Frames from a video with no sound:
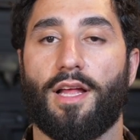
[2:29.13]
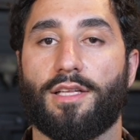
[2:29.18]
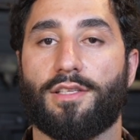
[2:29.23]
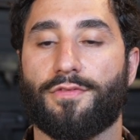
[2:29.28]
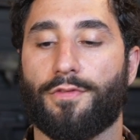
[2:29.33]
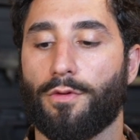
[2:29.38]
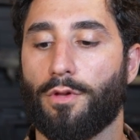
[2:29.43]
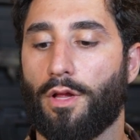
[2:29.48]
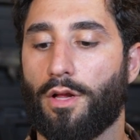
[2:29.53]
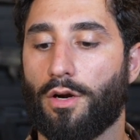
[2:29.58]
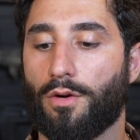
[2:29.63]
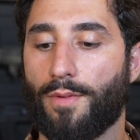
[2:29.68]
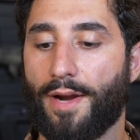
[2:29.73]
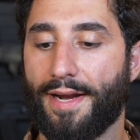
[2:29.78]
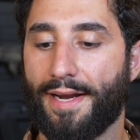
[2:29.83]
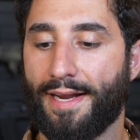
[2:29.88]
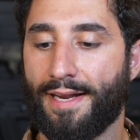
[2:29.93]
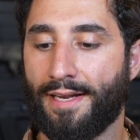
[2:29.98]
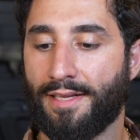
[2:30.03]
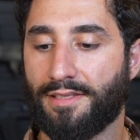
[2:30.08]
It's full auto
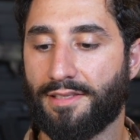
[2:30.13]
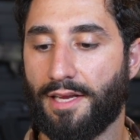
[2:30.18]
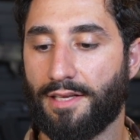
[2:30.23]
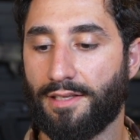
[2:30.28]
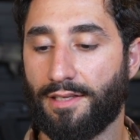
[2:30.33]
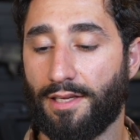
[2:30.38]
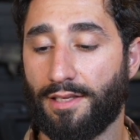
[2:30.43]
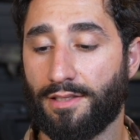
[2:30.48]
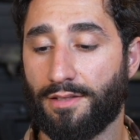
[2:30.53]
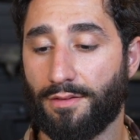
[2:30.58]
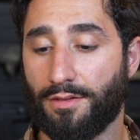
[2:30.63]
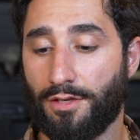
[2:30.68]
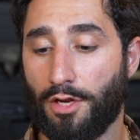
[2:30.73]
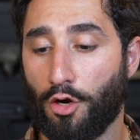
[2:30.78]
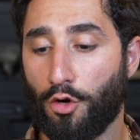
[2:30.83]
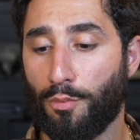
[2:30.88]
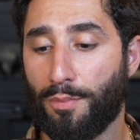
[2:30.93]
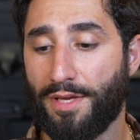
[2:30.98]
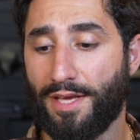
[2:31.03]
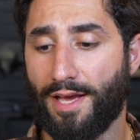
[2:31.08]
rated and it says it is
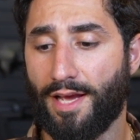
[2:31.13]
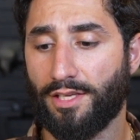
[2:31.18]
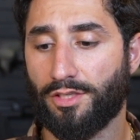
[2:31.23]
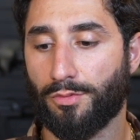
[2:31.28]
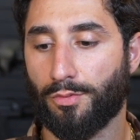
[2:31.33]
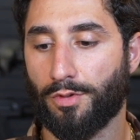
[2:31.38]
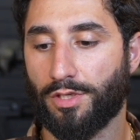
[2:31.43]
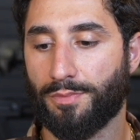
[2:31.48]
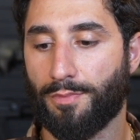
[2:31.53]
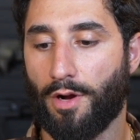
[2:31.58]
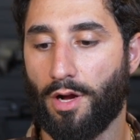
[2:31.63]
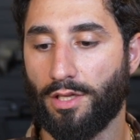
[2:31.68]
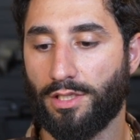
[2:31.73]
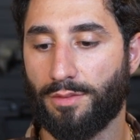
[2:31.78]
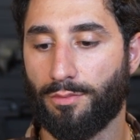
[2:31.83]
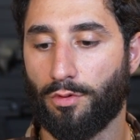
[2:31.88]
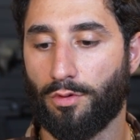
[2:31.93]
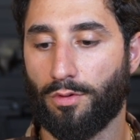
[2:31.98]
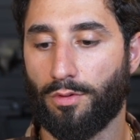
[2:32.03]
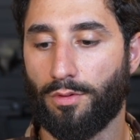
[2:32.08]
no BS
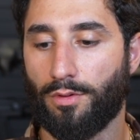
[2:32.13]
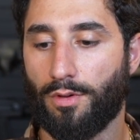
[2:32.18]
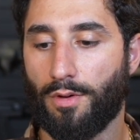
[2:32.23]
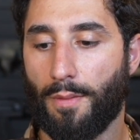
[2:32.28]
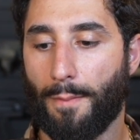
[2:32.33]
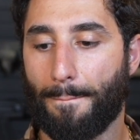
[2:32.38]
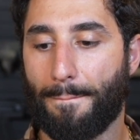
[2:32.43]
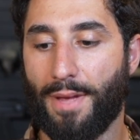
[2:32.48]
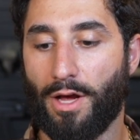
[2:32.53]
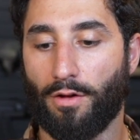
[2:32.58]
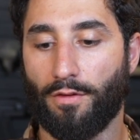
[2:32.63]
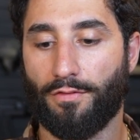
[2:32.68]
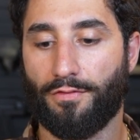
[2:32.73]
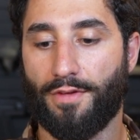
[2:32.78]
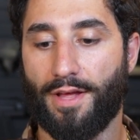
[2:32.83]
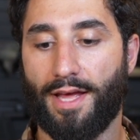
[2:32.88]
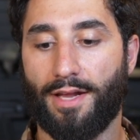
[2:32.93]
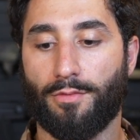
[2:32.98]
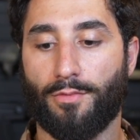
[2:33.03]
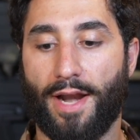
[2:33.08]
responsible belt
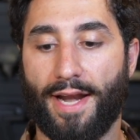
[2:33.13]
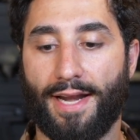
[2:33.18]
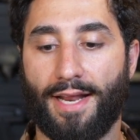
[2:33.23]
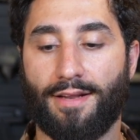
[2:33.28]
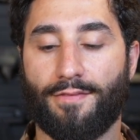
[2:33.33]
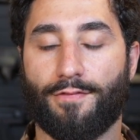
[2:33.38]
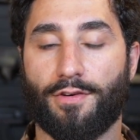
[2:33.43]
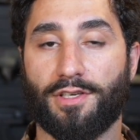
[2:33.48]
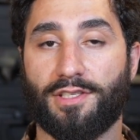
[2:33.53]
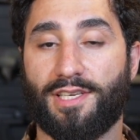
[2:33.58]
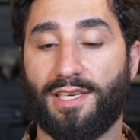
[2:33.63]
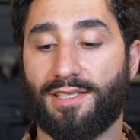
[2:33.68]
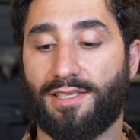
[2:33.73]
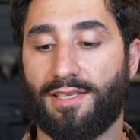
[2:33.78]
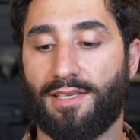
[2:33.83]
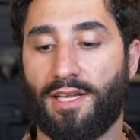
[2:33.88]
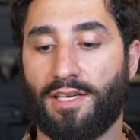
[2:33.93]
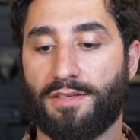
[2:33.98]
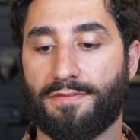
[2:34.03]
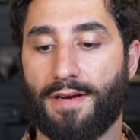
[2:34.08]
fed rated for
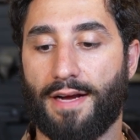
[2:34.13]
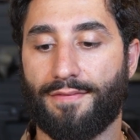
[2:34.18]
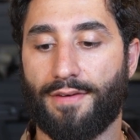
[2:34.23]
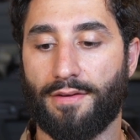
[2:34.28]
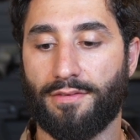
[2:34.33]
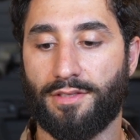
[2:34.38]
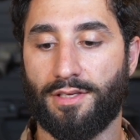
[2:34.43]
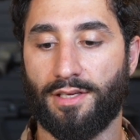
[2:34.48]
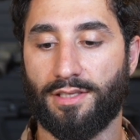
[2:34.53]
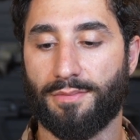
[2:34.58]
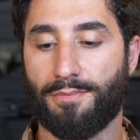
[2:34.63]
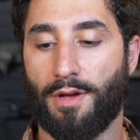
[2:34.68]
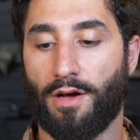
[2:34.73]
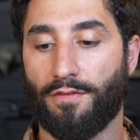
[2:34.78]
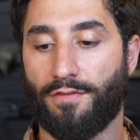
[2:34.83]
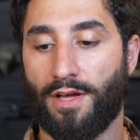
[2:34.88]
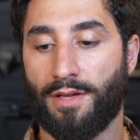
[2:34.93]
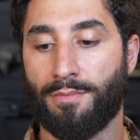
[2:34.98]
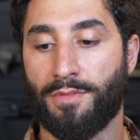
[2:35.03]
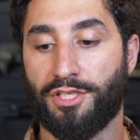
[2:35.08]
16-inch 5.56
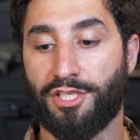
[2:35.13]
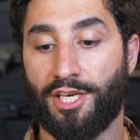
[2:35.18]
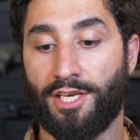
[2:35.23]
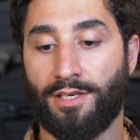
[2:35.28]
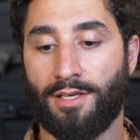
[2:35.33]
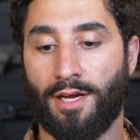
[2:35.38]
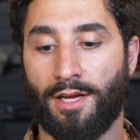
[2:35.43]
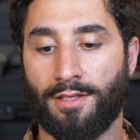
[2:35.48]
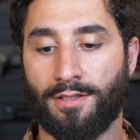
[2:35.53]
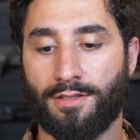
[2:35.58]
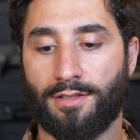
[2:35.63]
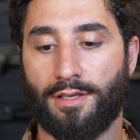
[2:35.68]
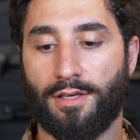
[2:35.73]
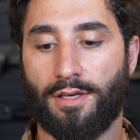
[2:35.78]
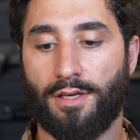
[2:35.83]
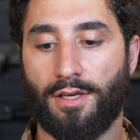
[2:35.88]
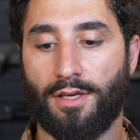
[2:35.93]
belt fed machine guns.